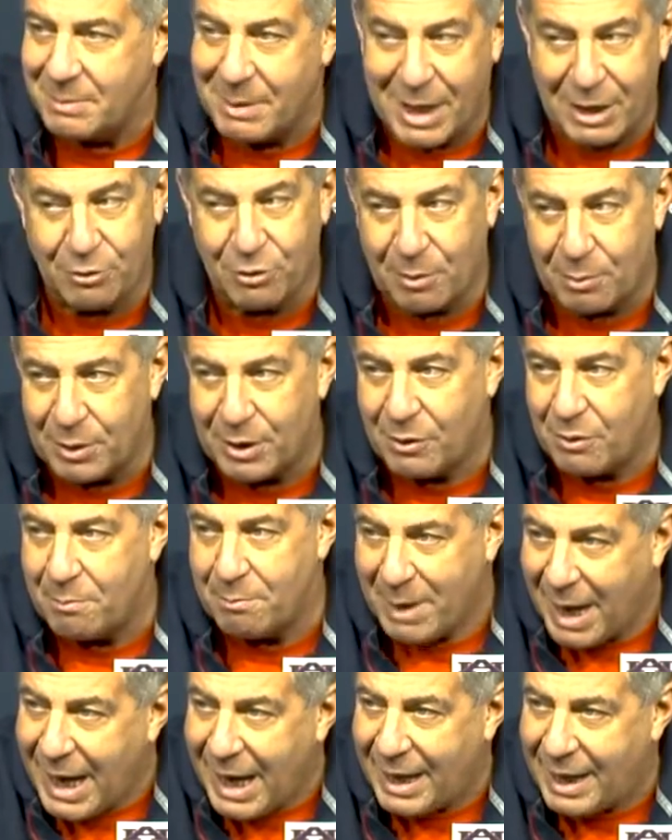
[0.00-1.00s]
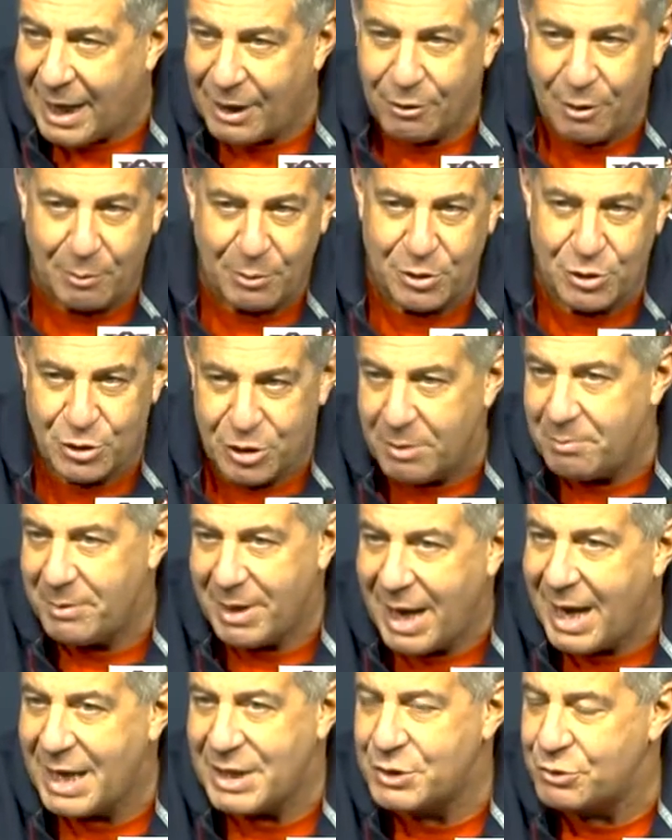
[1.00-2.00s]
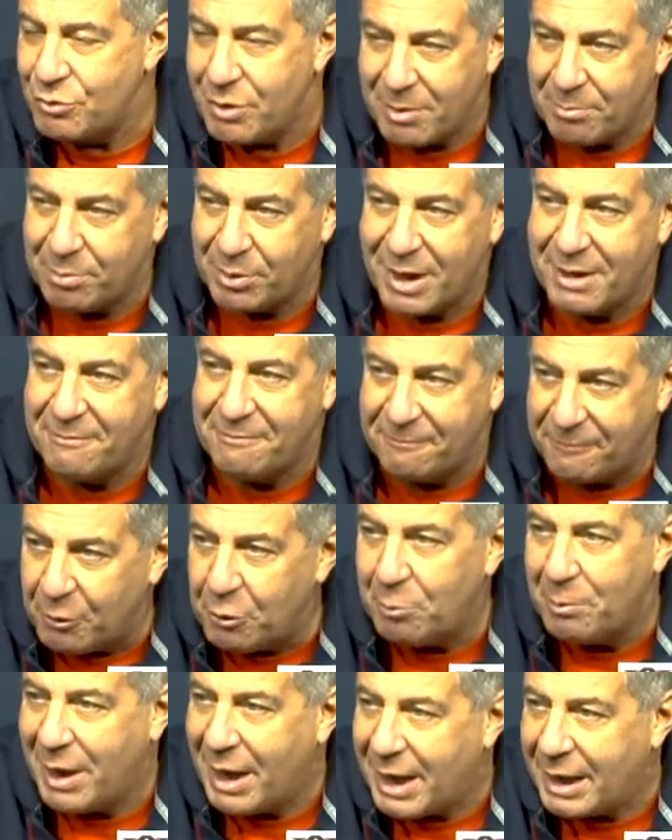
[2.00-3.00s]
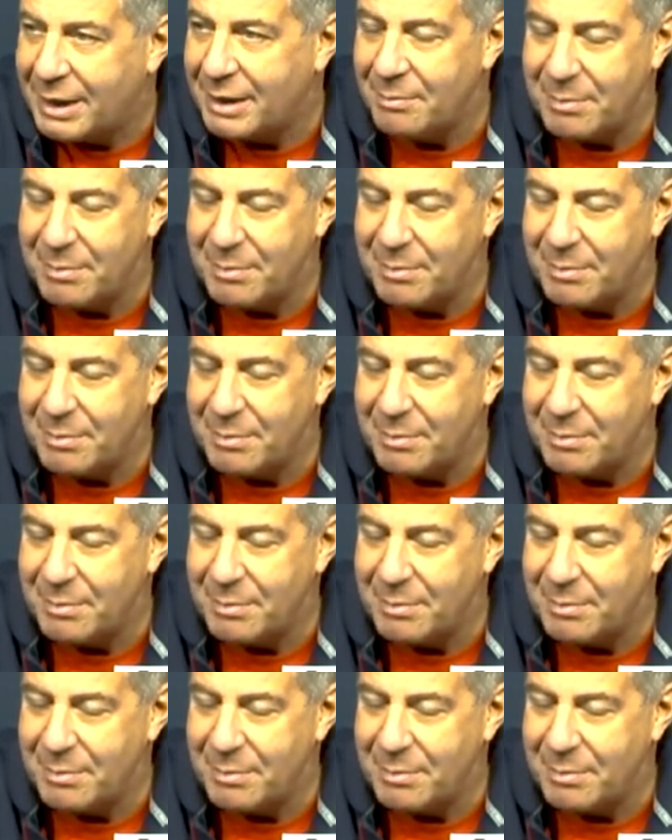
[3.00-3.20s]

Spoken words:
I mean, I grew up when they were bad. I grew up with Jim Nance running playing fullback.